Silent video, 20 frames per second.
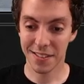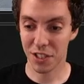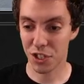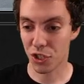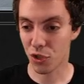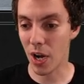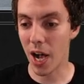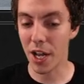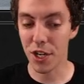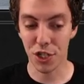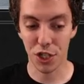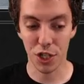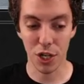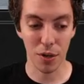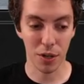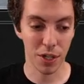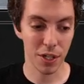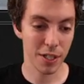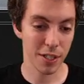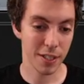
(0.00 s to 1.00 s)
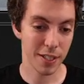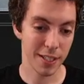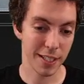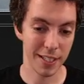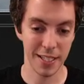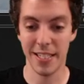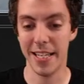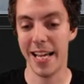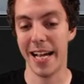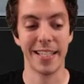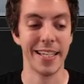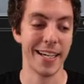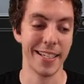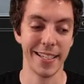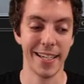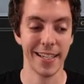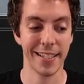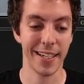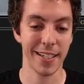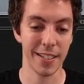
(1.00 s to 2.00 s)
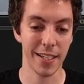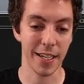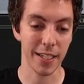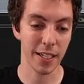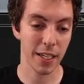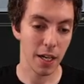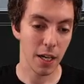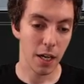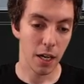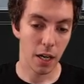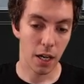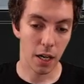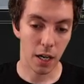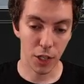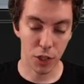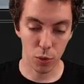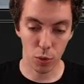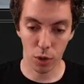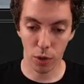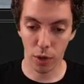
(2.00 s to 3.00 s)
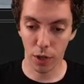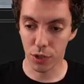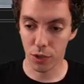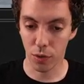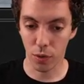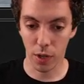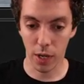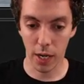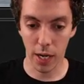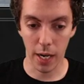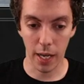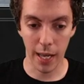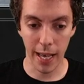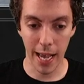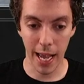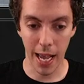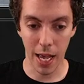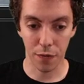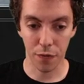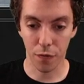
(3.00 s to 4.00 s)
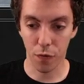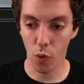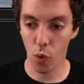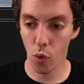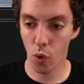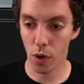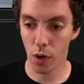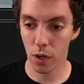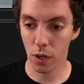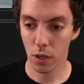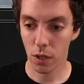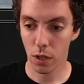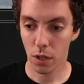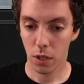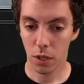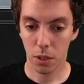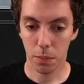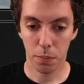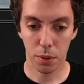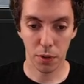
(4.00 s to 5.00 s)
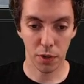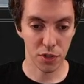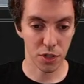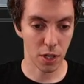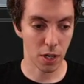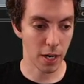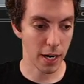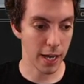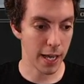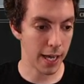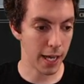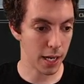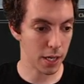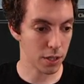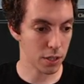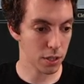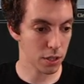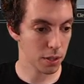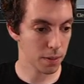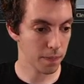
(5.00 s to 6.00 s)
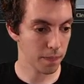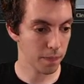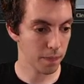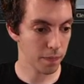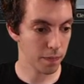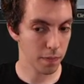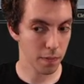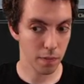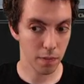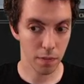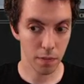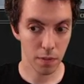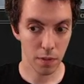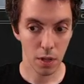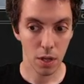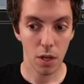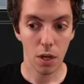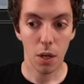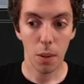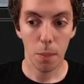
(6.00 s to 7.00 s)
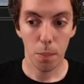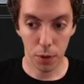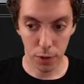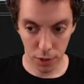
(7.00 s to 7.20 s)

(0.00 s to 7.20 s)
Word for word: Tron joke. Yuck, yuck, yuck, yuck, yuck. All right, so we're going to uh, add four, put this in our hand, put